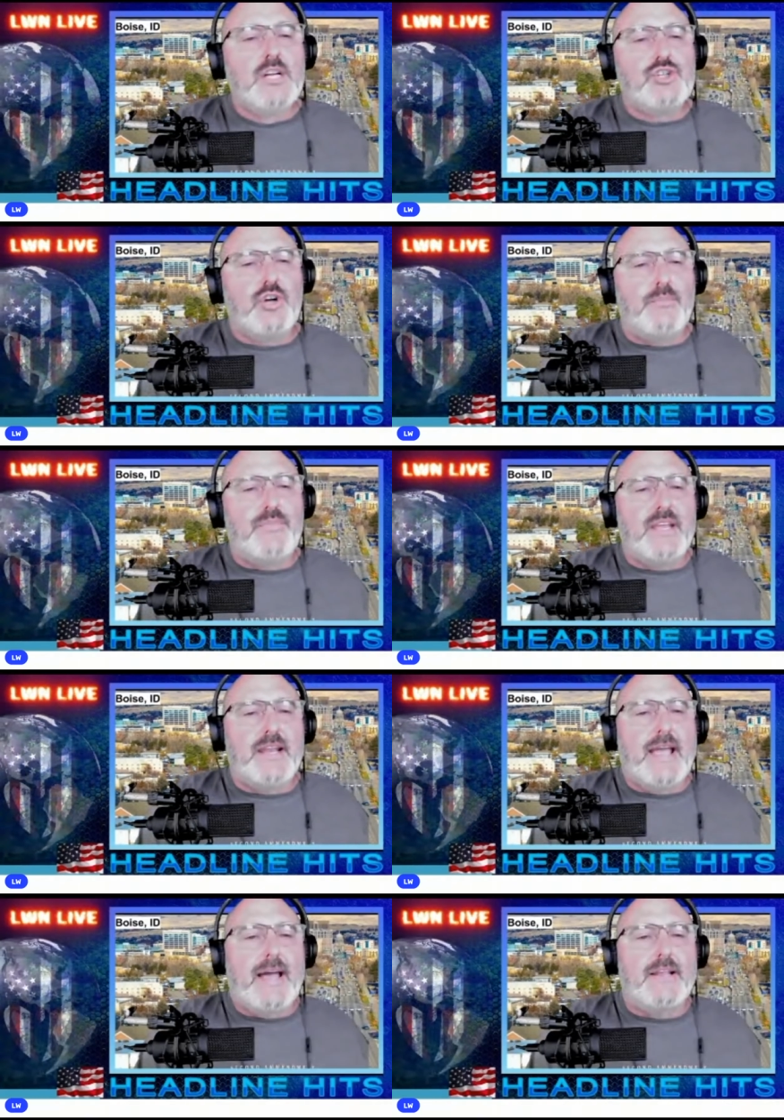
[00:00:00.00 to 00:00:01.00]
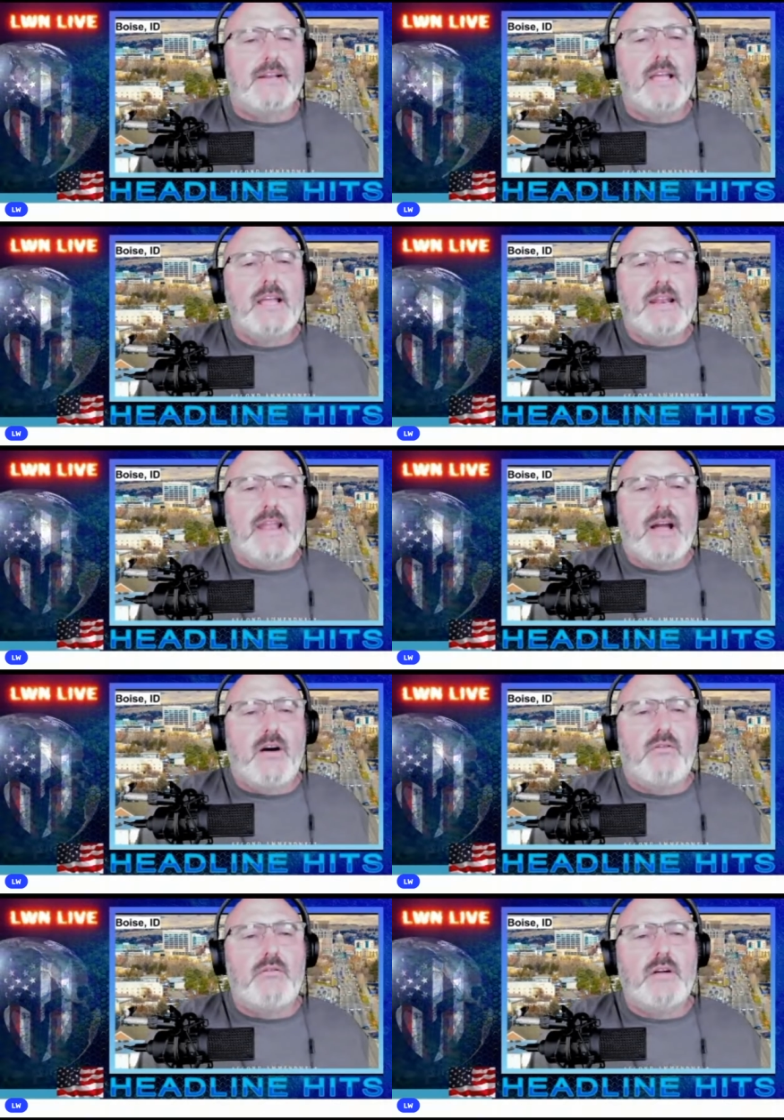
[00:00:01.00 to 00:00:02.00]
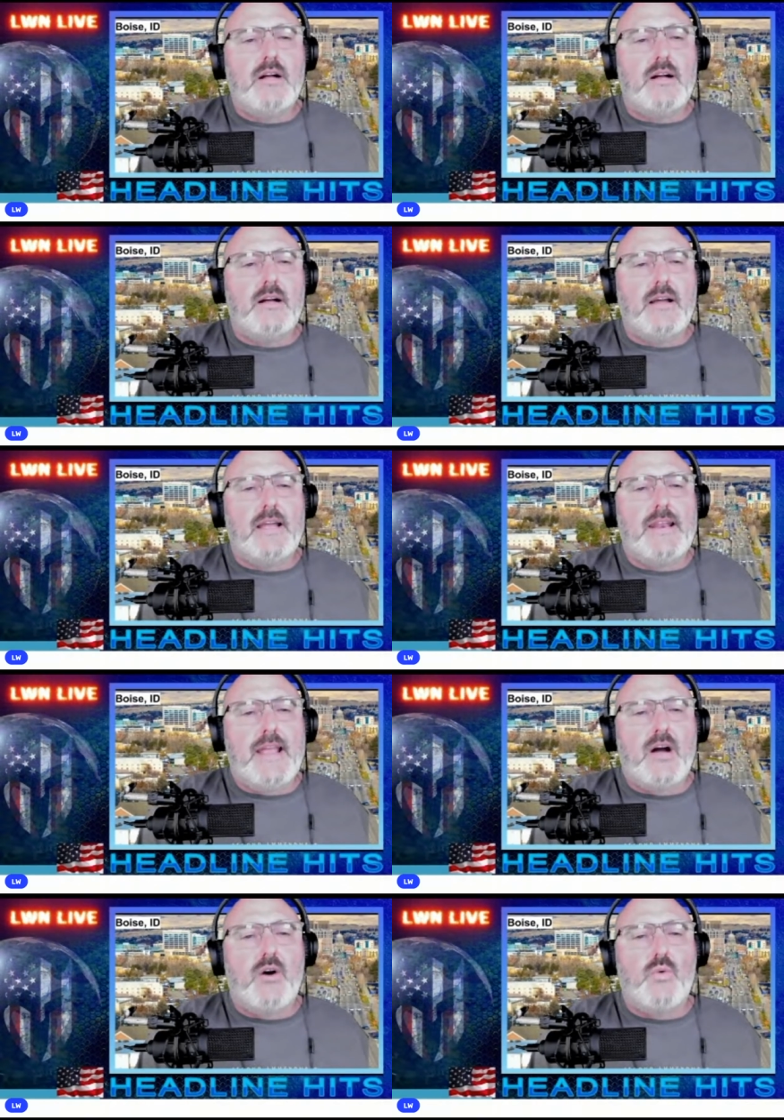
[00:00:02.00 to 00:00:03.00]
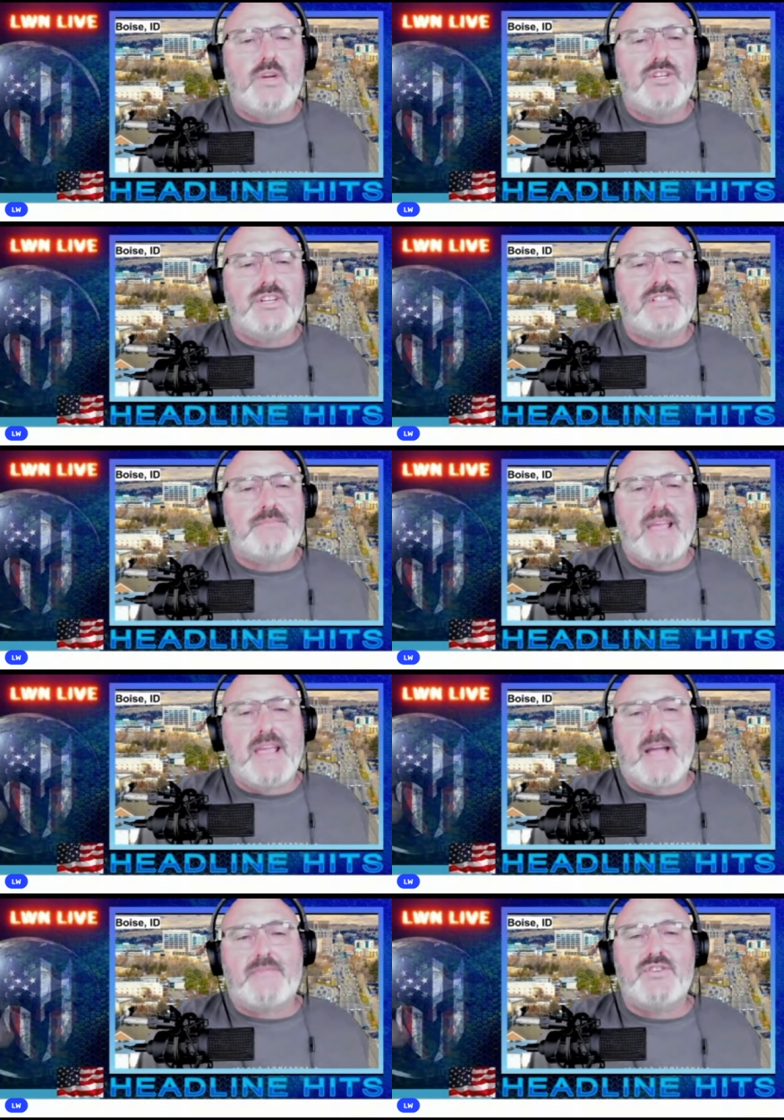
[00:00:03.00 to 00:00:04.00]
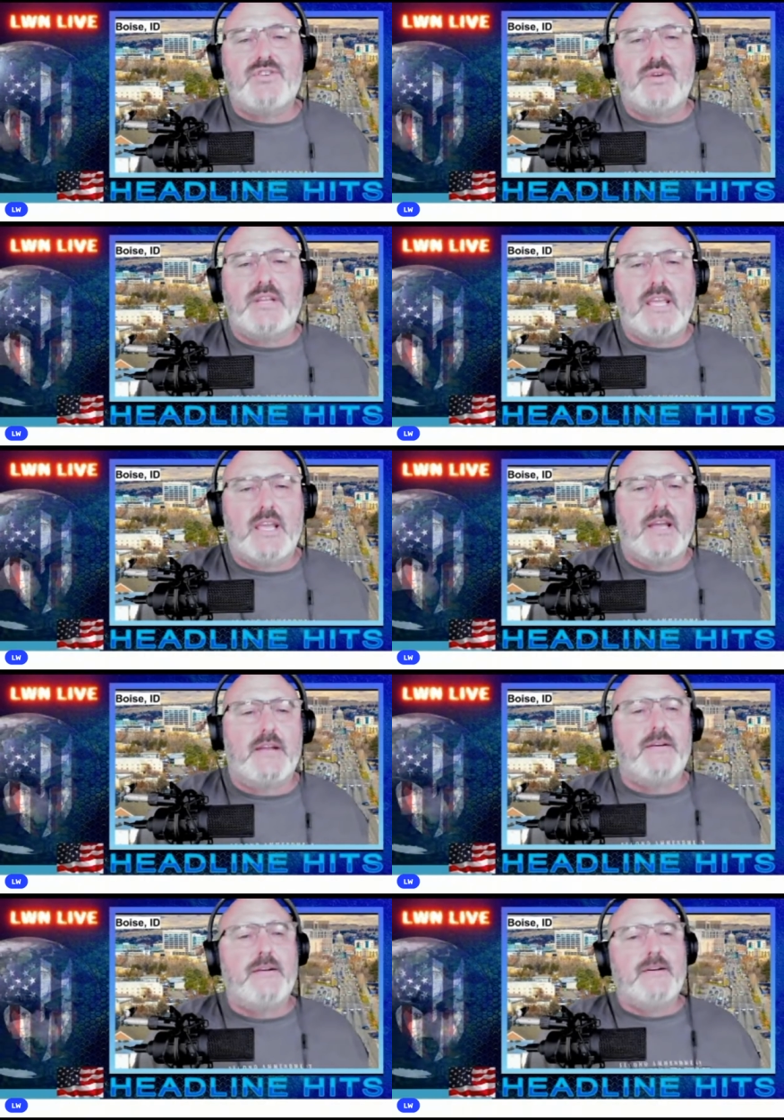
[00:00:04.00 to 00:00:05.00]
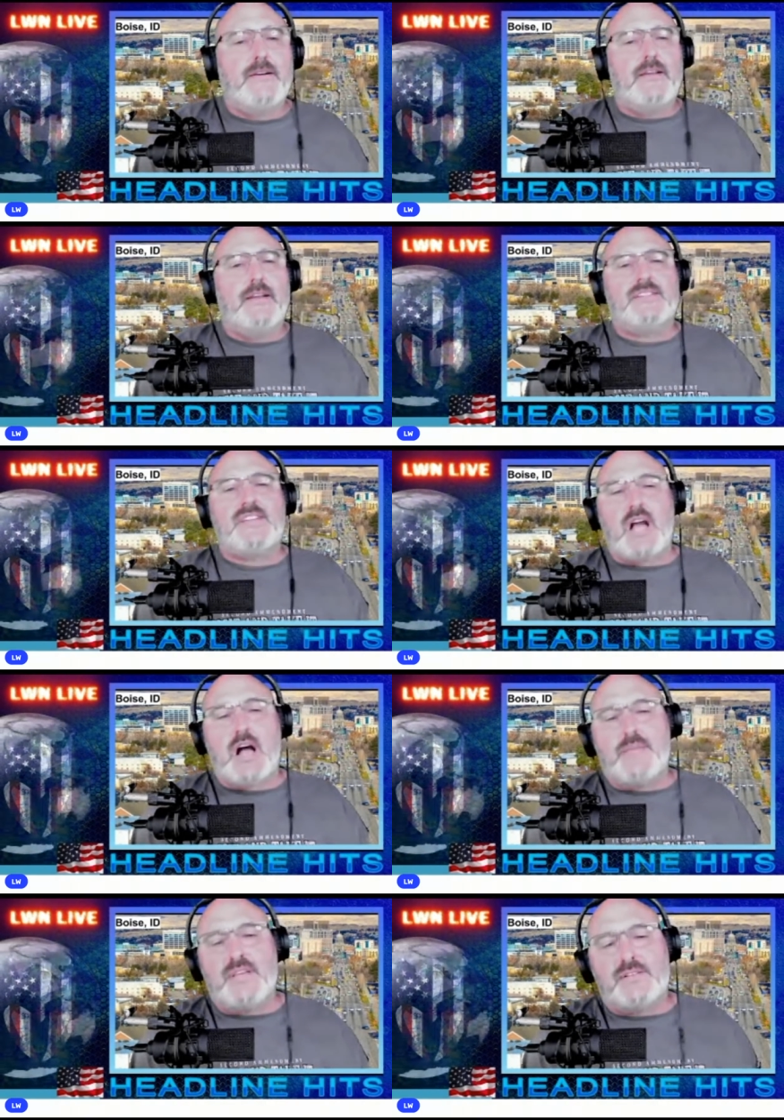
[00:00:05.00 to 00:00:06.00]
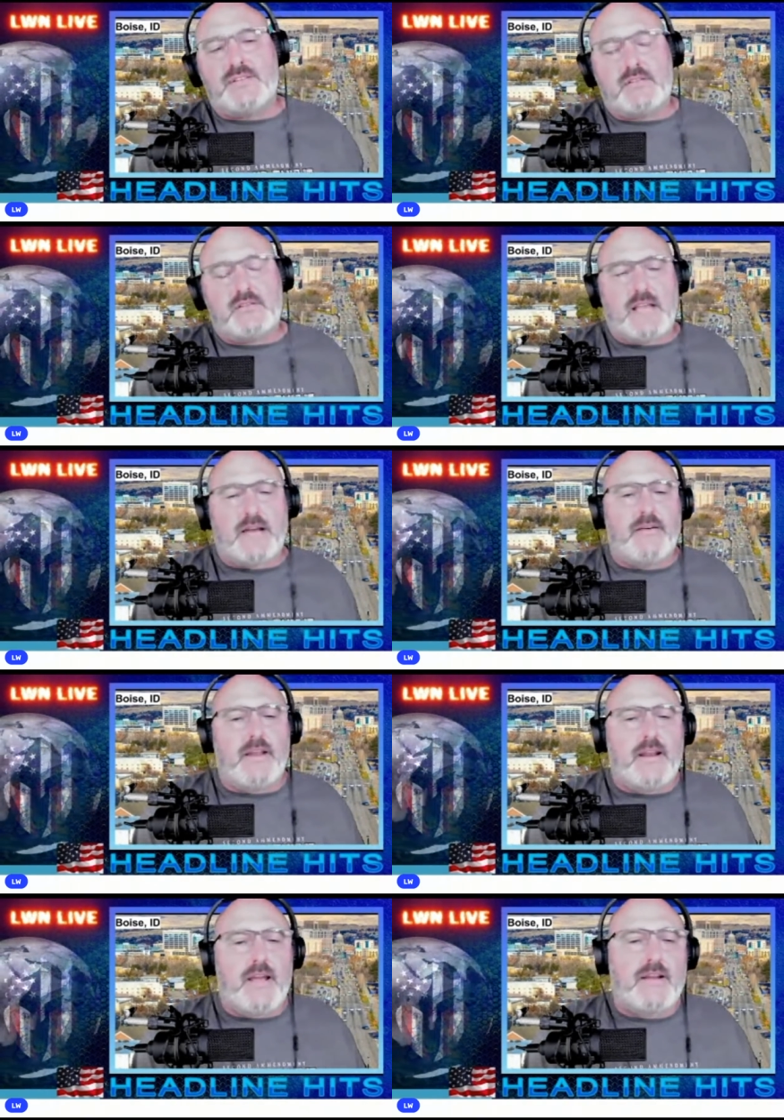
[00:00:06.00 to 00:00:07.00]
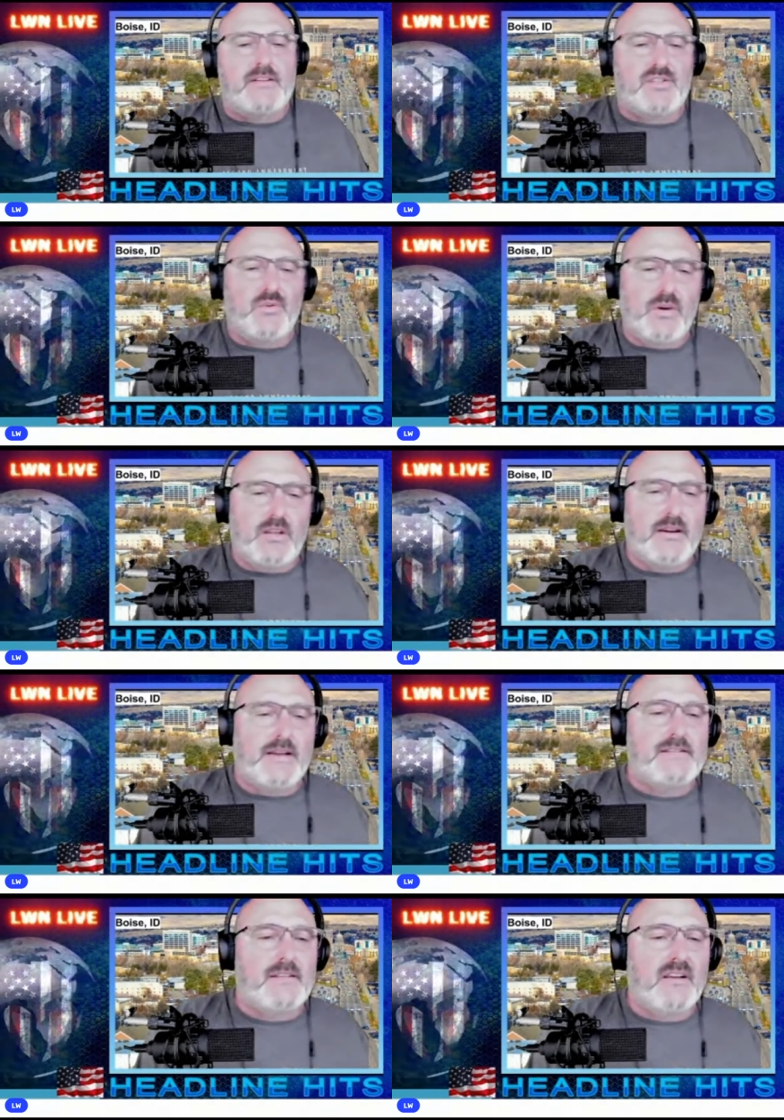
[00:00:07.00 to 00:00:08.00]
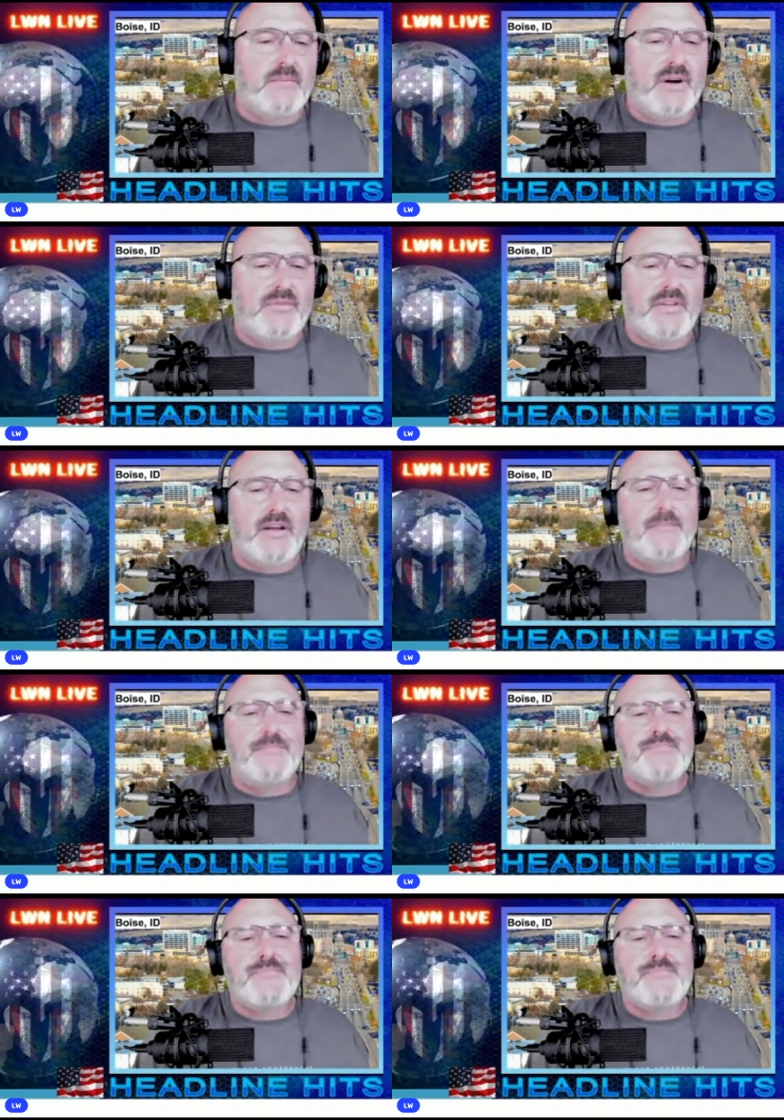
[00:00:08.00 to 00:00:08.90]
Trump then added, now we just may have to do it again, in his comments Saturday night. So what do you guys think about that?